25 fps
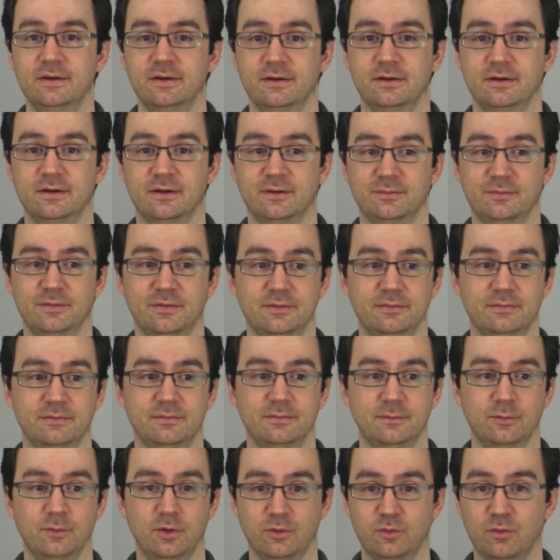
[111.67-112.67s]
Um,
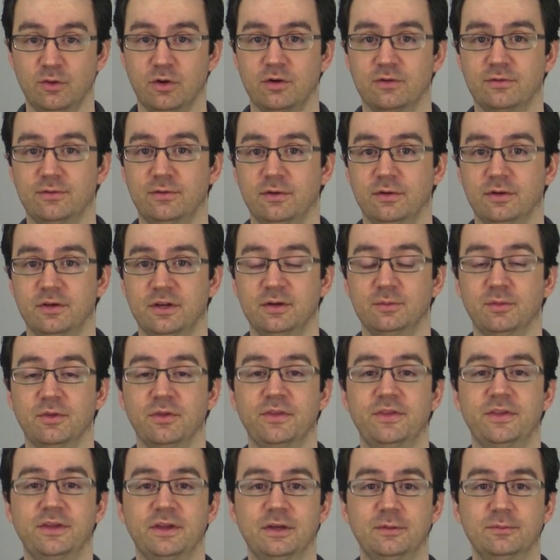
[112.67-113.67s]
with waterfall-enabled
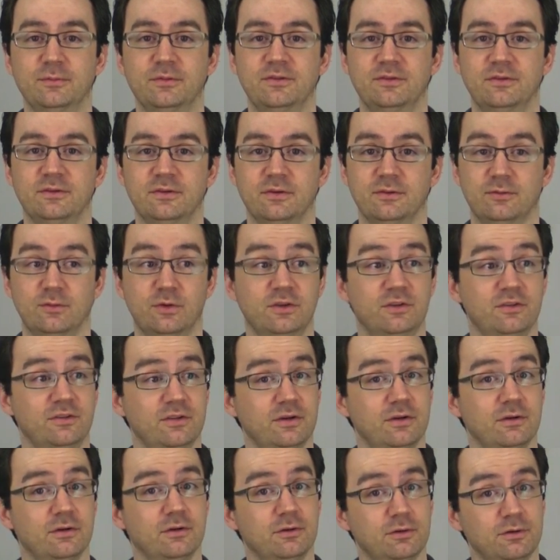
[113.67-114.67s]
themes, of which
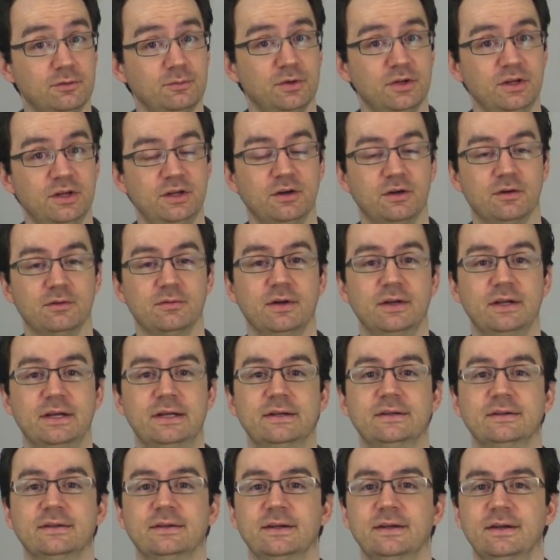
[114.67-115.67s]
there are a good many
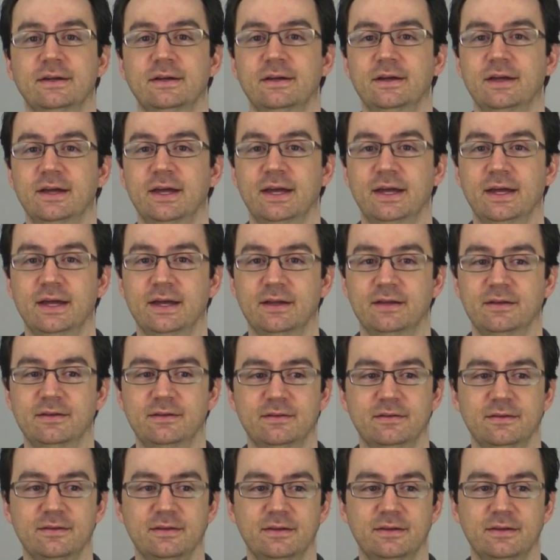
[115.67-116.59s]
already. And